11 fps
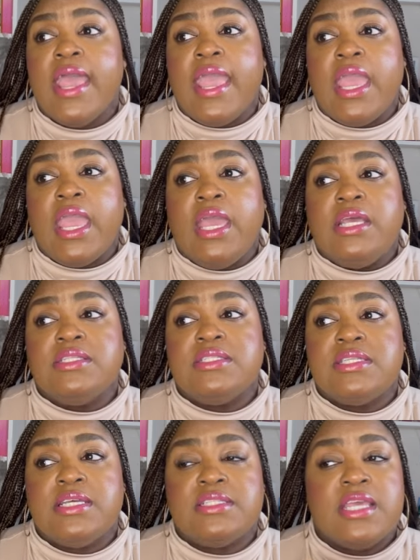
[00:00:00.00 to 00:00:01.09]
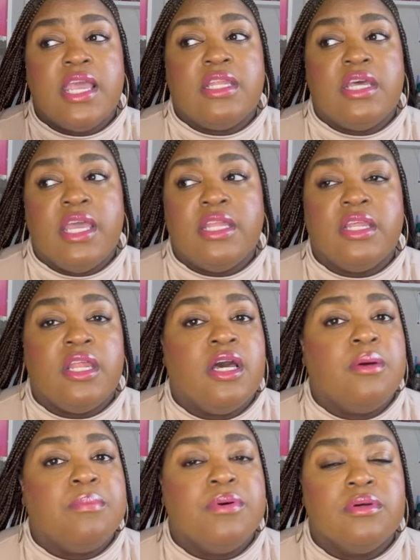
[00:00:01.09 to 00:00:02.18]
And Santana ended
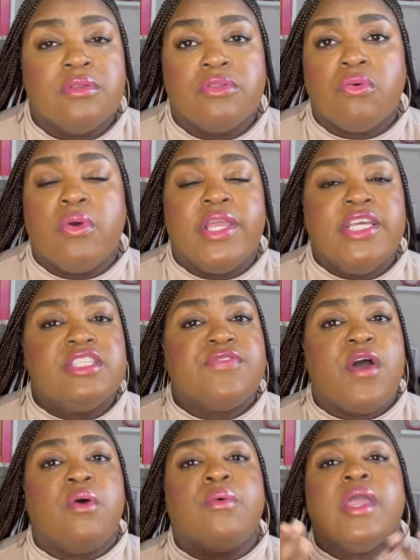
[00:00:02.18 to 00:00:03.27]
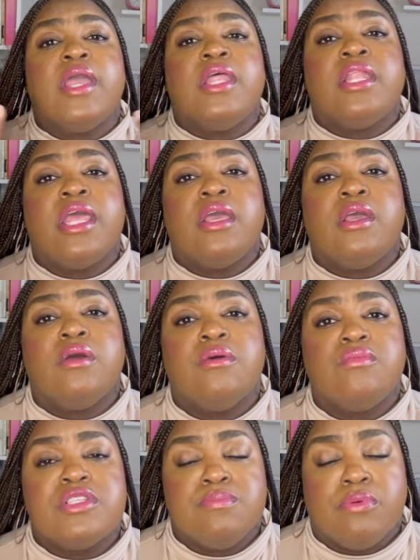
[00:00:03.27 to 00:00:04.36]
up throwing his phone, and it
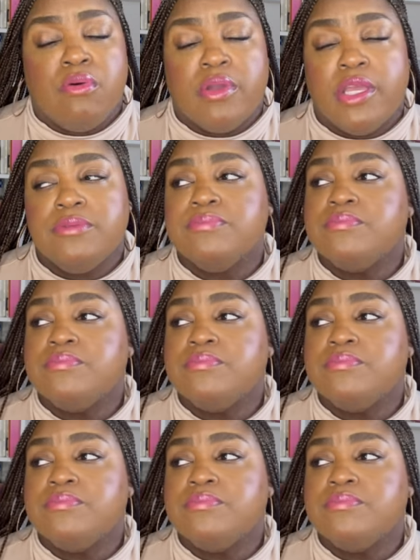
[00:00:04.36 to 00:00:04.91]
was broken.